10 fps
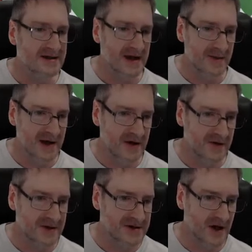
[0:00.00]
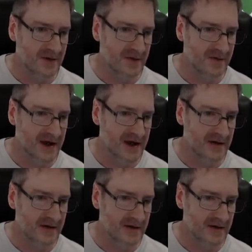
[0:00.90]
it's up here on the top of
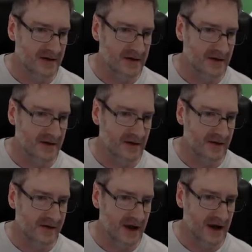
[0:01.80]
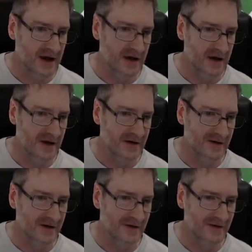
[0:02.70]
the thingy,
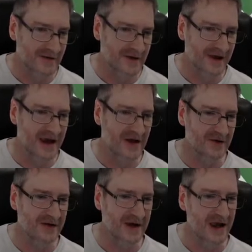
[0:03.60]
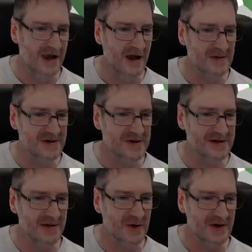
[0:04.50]
the thingy on the thingy. I'm as good
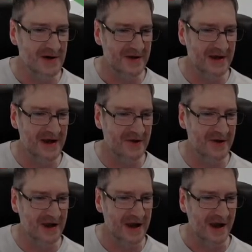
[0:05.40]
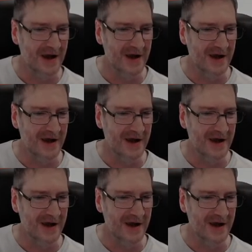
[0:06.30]
as Legmog. Thingy on the thingy.